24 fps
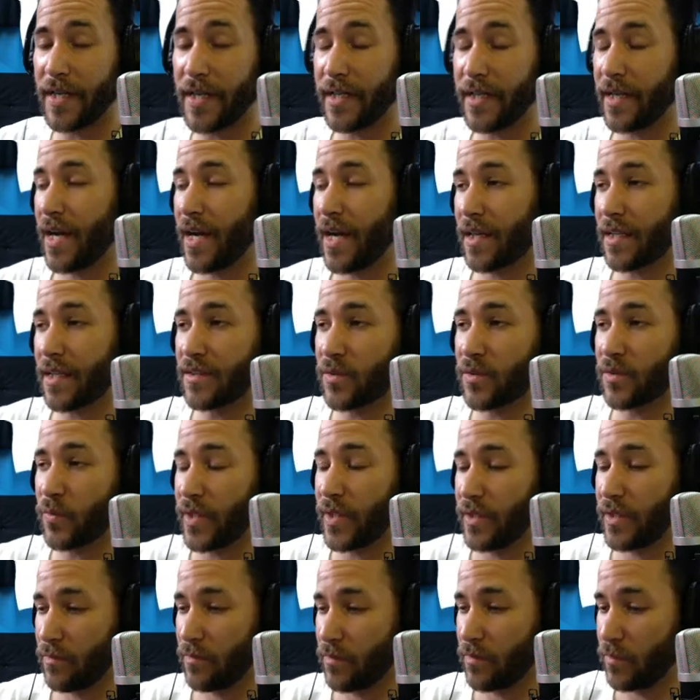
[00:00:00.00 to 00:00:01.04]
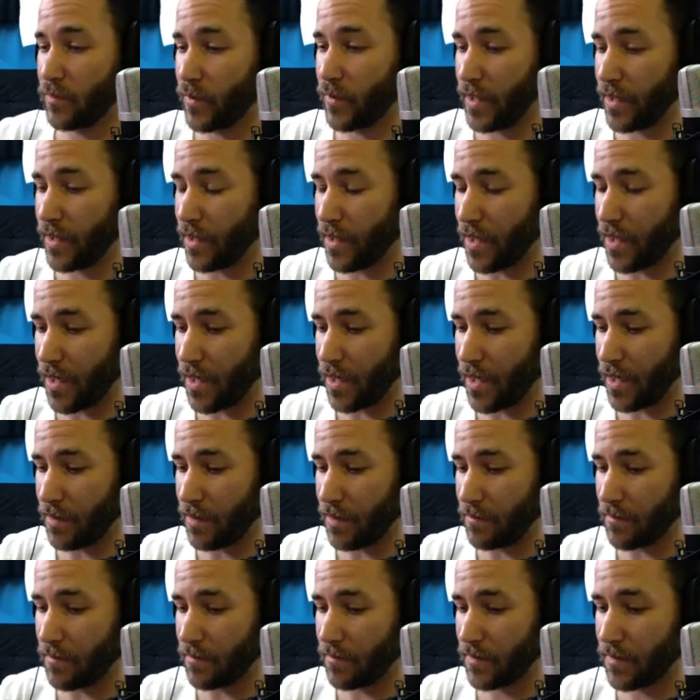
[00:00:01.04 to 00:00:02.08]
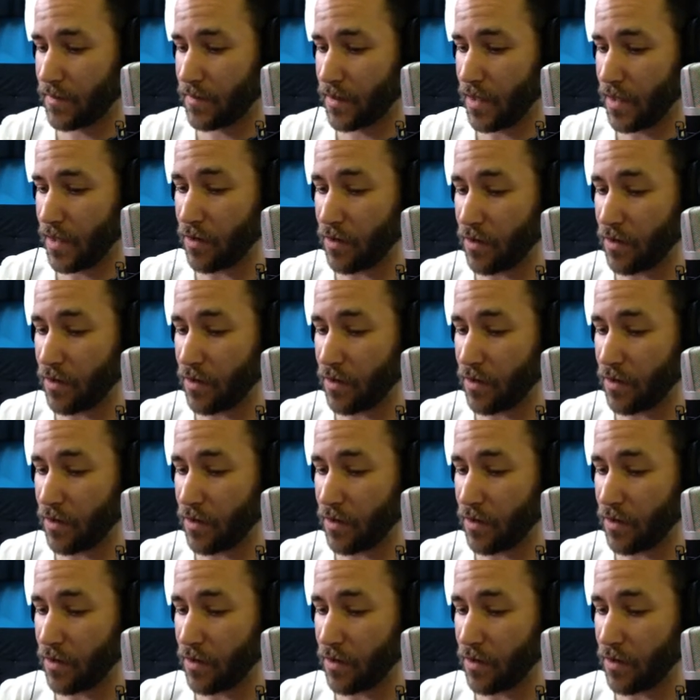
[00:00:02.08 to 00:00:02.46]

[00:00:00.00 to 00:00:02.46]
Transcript: Yeah. Because we we um pay.